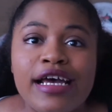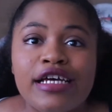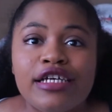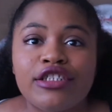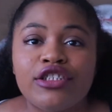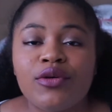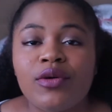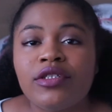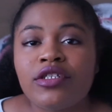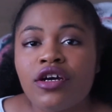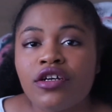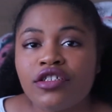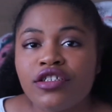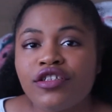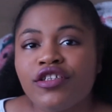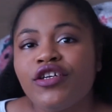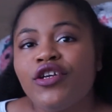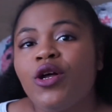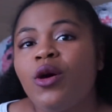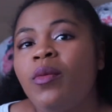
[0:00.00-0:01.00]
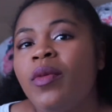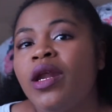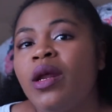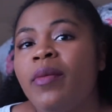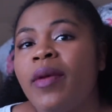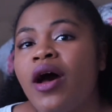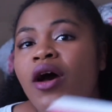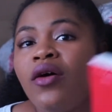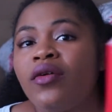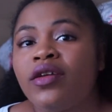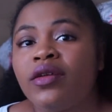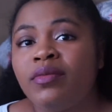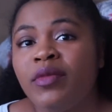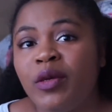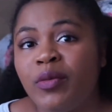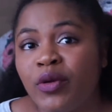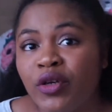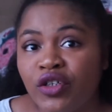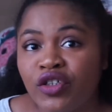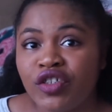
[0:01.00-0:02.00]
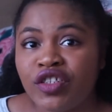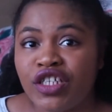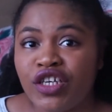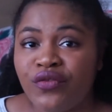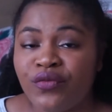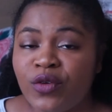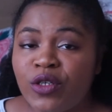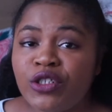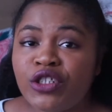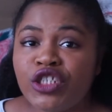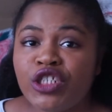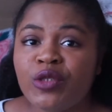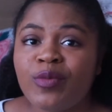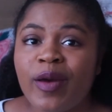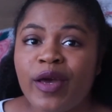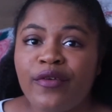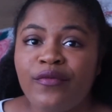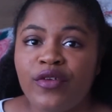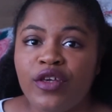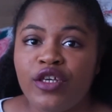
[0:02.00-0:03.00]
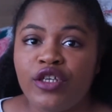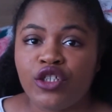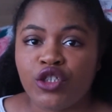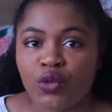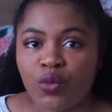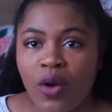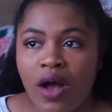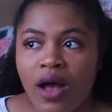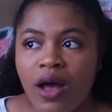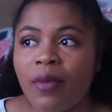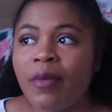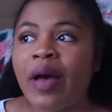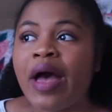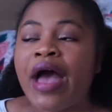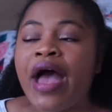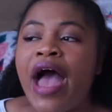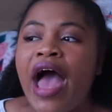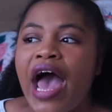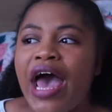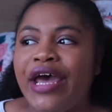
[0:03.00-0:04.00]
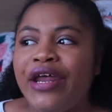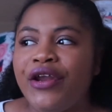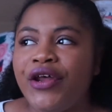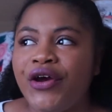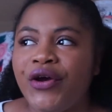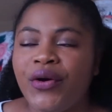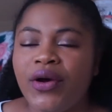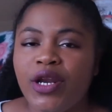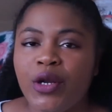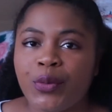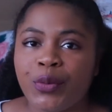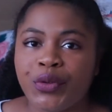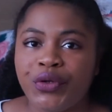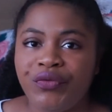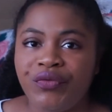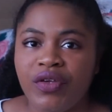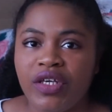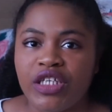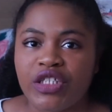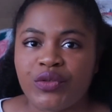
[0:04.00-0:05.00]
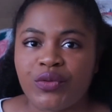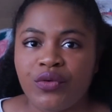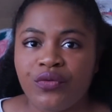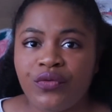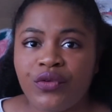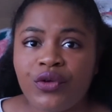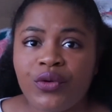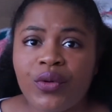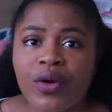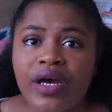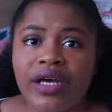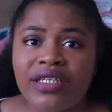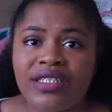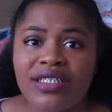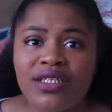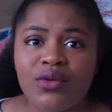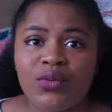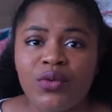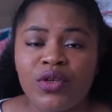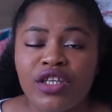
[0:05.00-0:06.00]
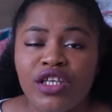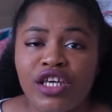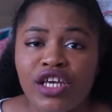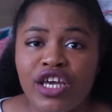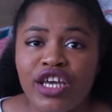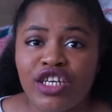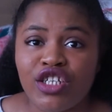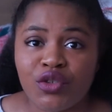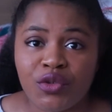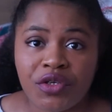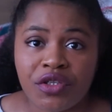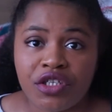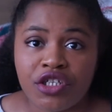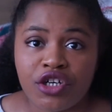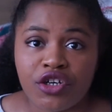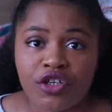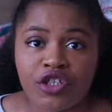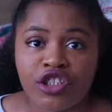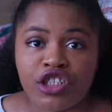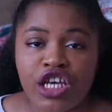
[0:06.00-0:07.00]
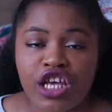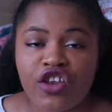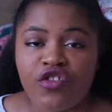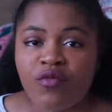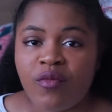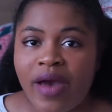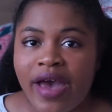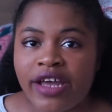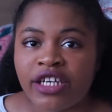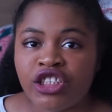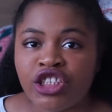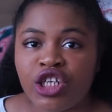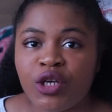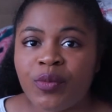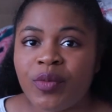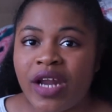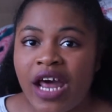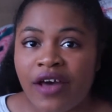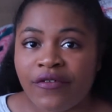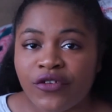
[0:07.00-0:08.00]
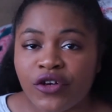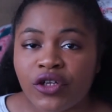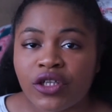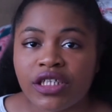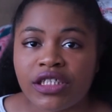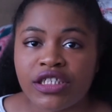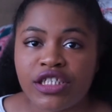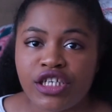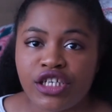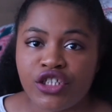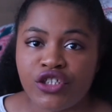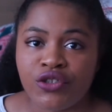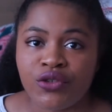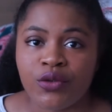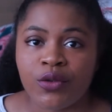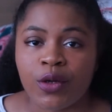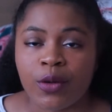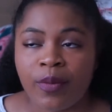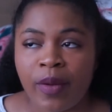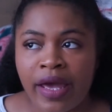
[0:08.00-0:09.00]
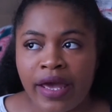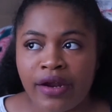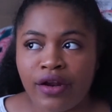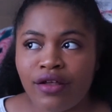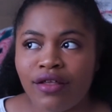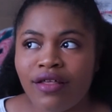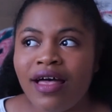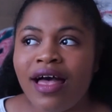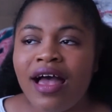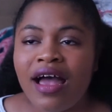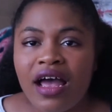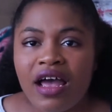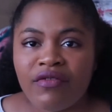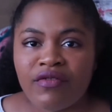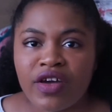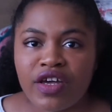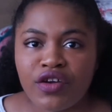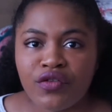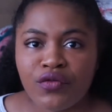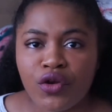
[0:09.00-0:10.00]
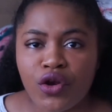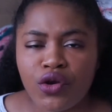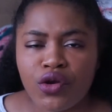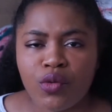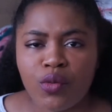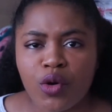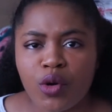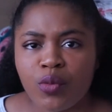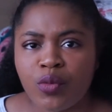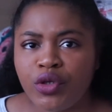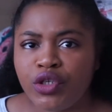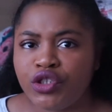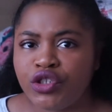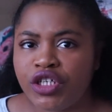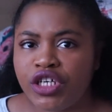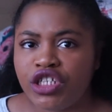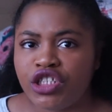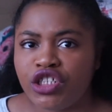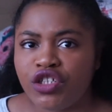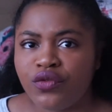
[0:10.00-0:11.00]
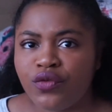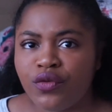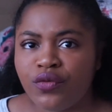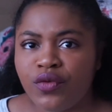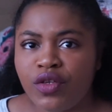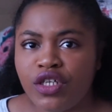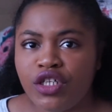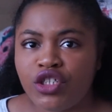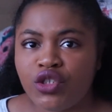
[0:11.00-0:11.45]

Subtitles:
So I talked a little bit about me purchasing Vicious by V.E. Schwab. I know in a previous review I didn't really enjoy The Darker Shade of Magic, but after listening to her panel, I've kind of grown more appreciation for V.E.